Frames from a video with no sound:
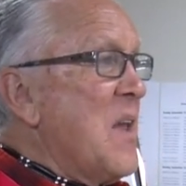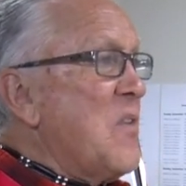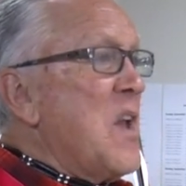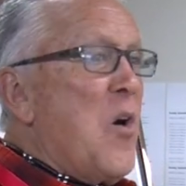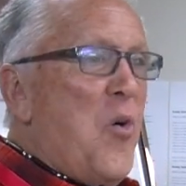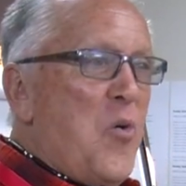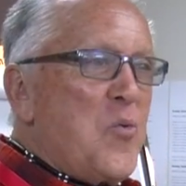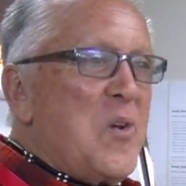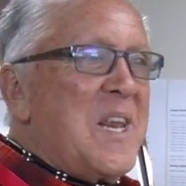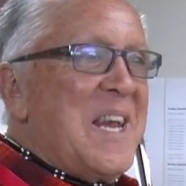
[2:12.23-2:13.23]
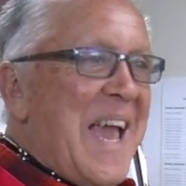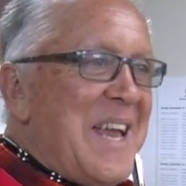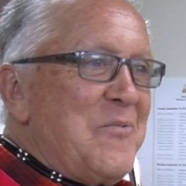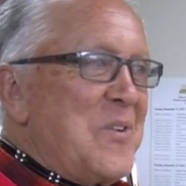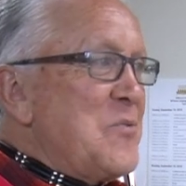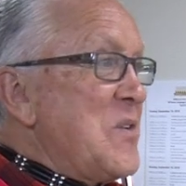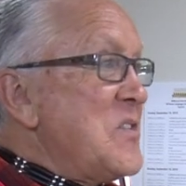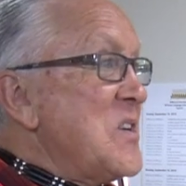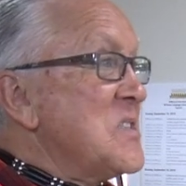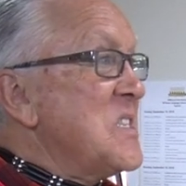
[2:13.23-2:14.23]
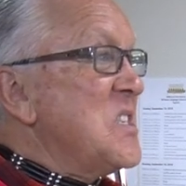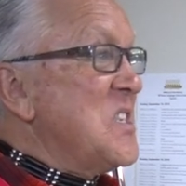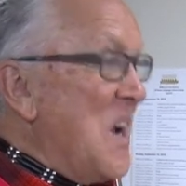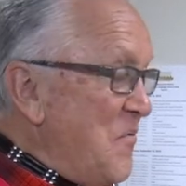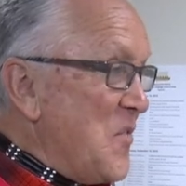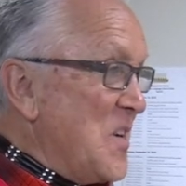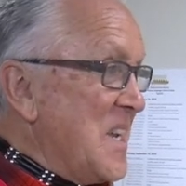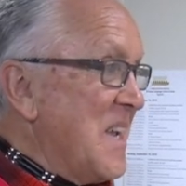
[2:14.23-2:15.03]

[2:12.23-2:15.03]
The only language which is different